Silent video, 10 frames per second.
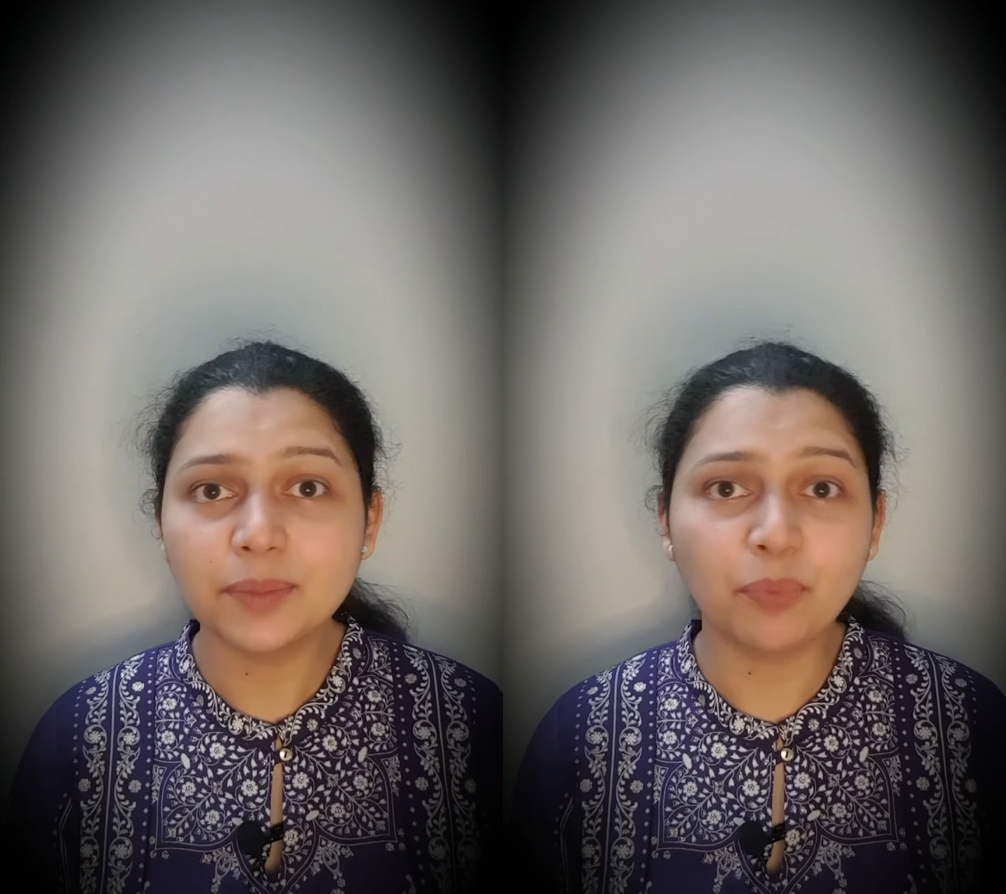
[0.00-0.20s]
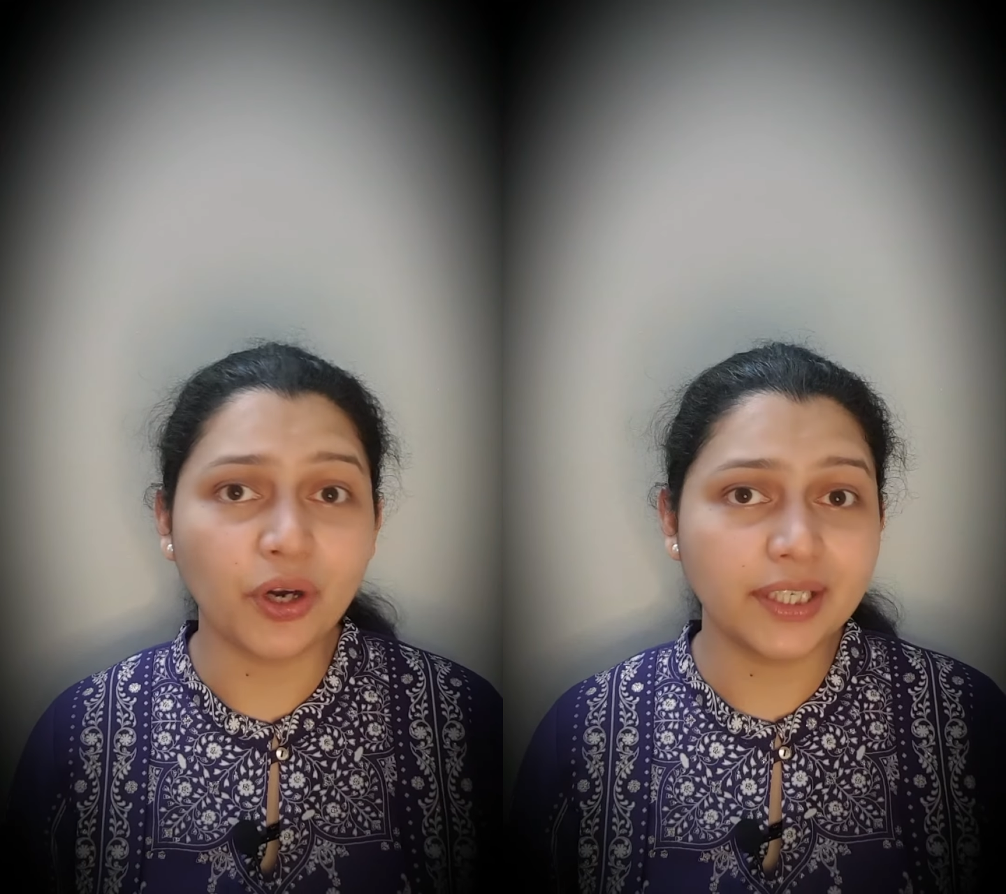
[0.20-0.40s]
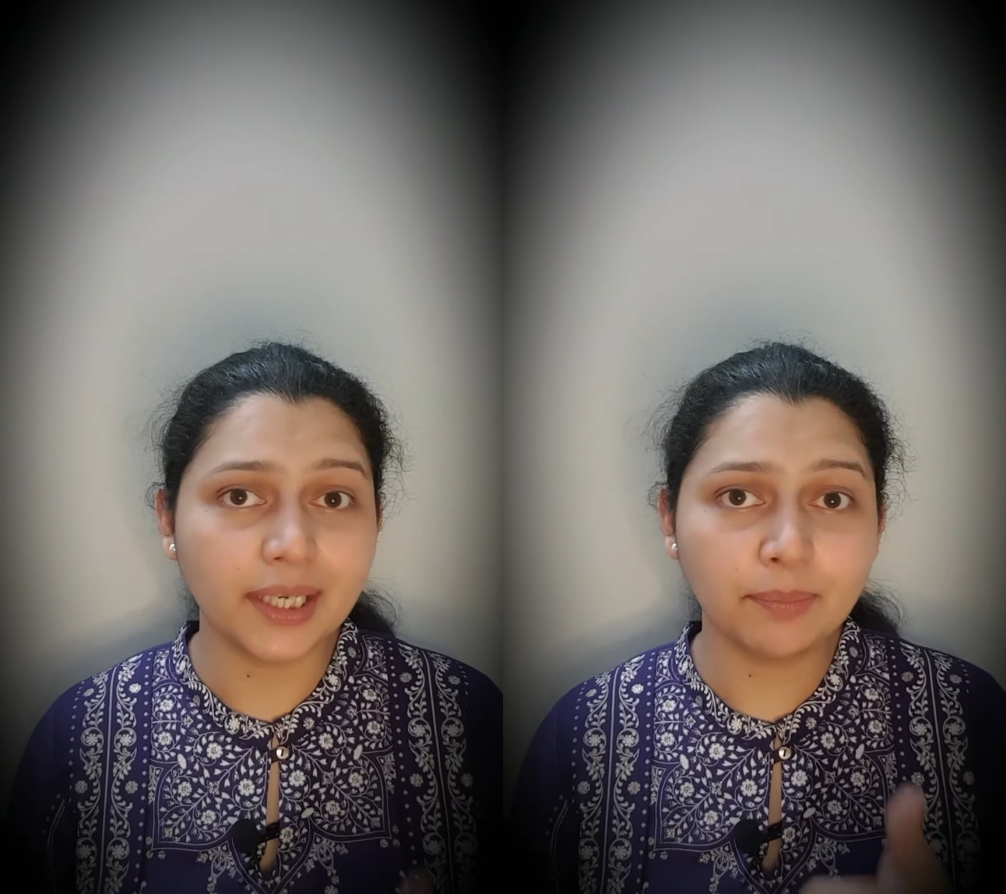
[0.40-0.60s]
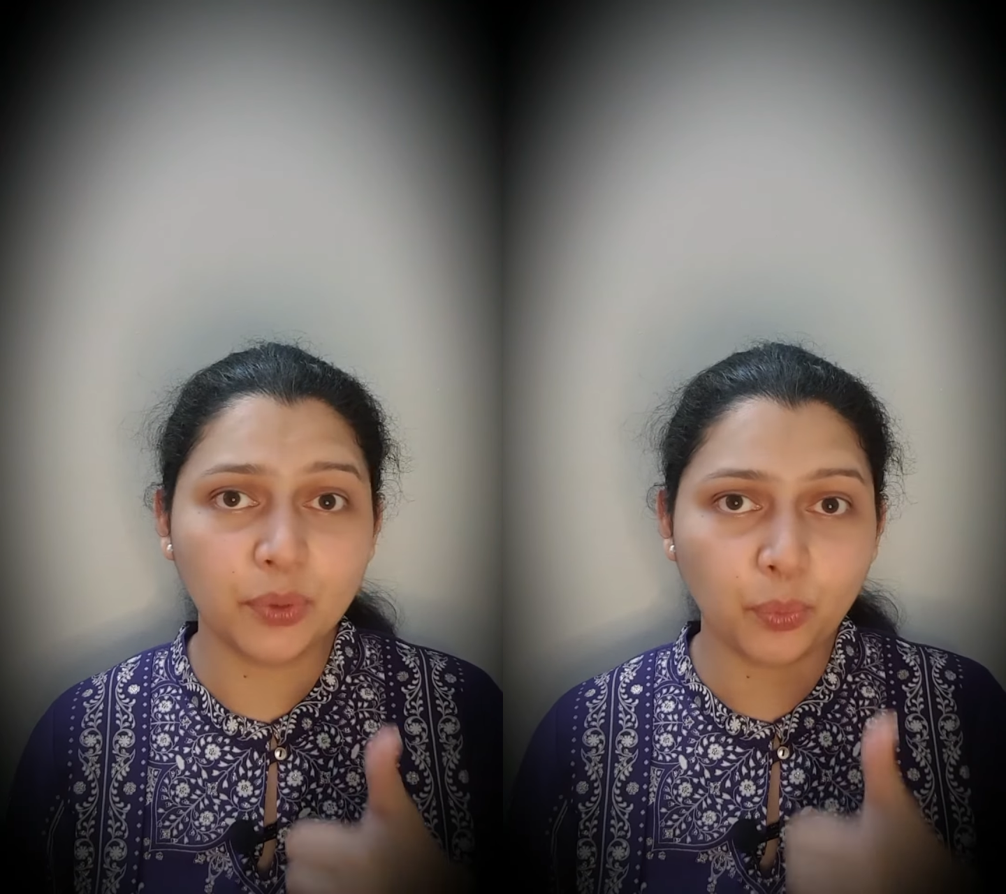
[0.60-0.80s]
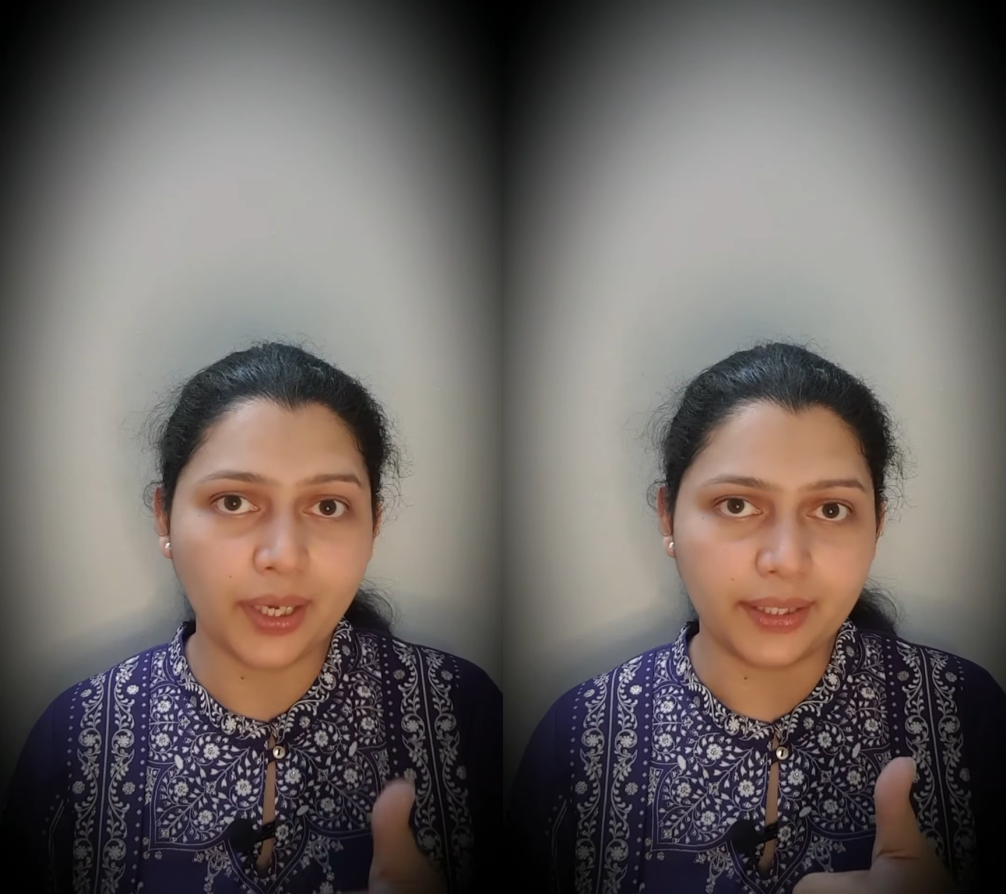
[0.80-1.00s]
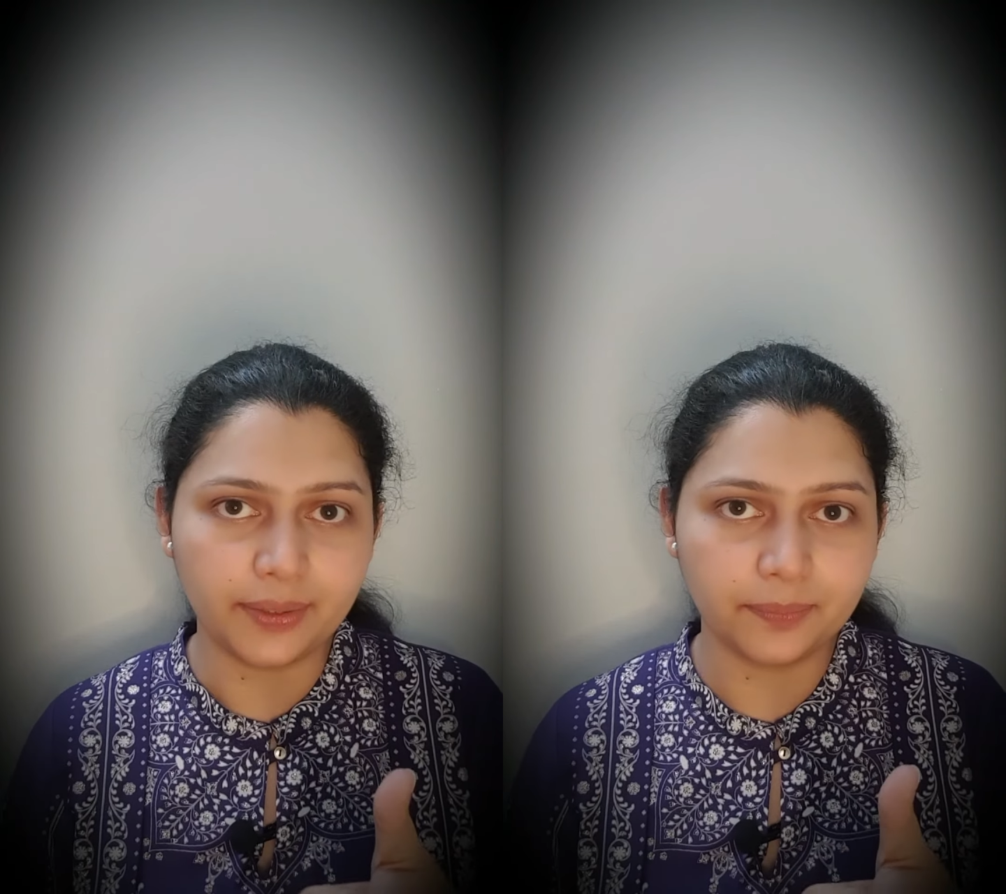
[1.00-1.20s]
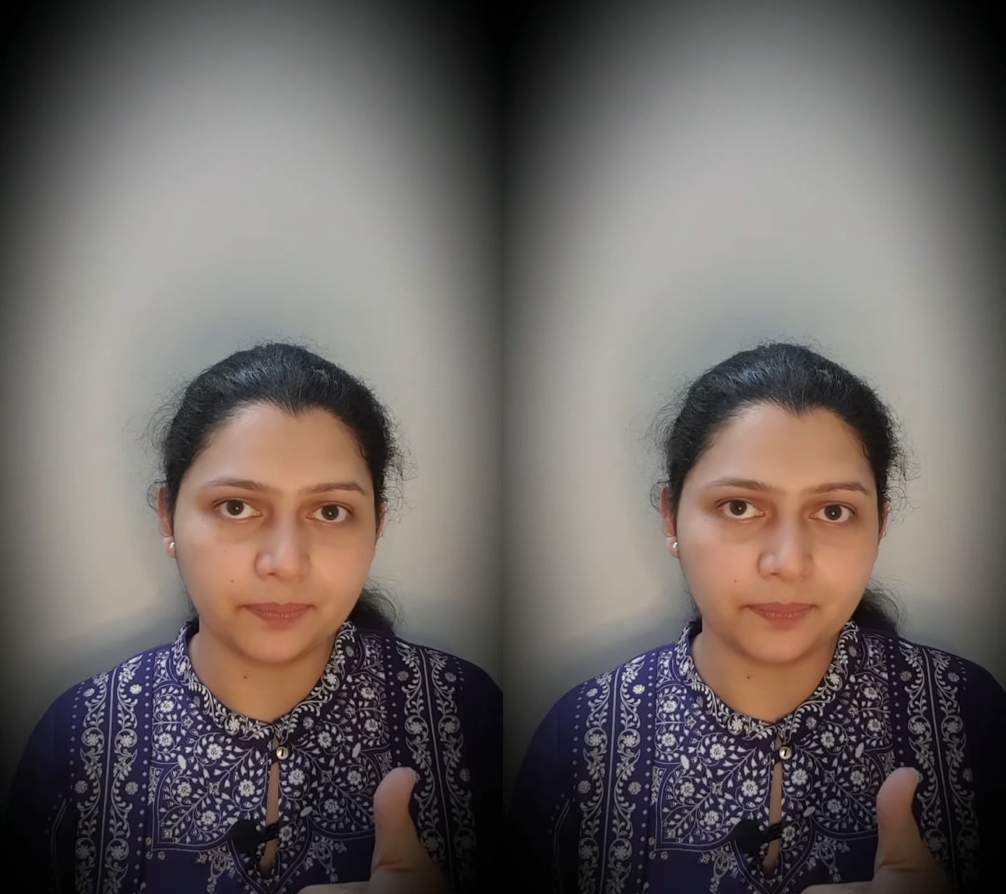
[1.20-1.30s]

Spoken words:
the point number 1.